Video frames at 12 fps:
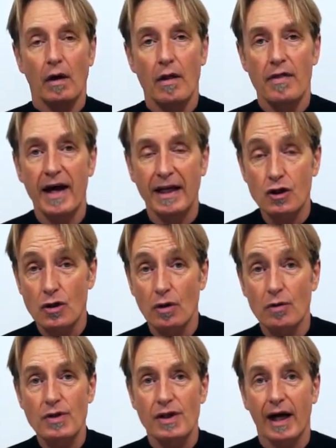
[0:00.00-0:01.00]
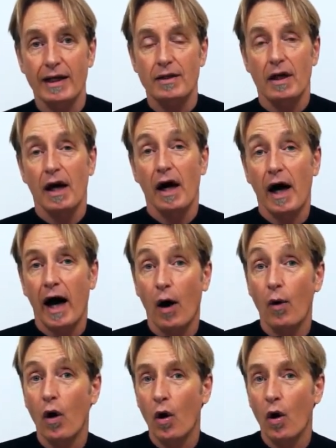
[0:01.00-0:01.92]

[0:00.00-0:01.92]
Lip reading: That shows that our